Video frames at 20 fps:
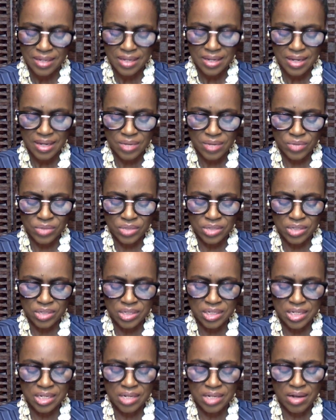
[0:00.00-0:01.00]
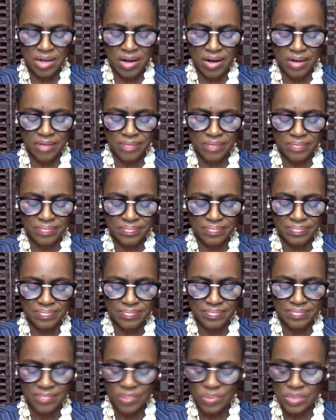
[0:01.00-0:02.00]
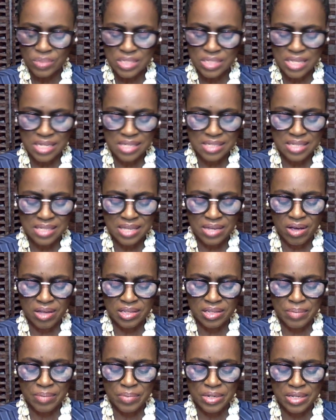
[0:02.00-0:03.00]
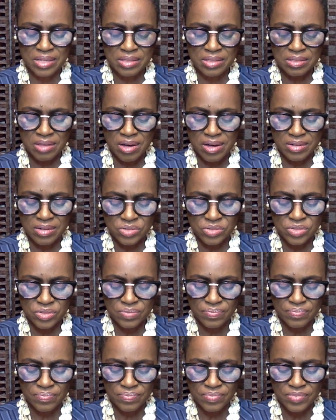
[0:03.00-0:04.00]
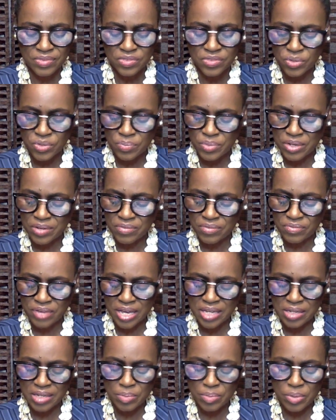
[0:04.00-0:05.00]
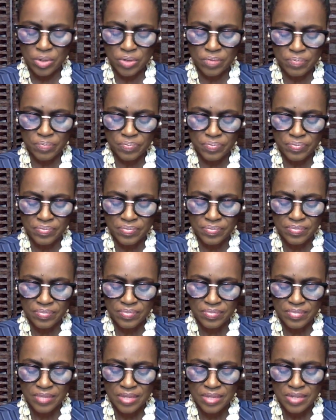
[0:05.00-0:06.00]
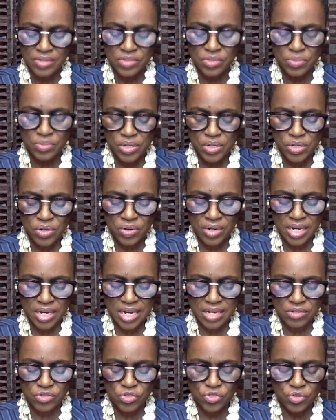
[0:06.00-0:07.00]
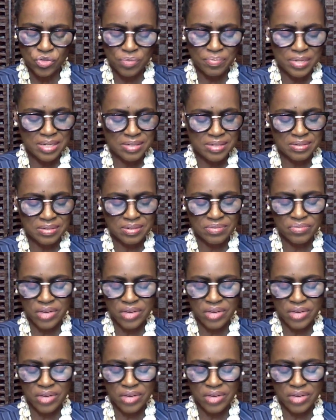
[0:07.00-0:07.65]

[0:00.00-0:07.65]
And with a clean heart, we set aside our limiting thoughts to be available, to be your instrument of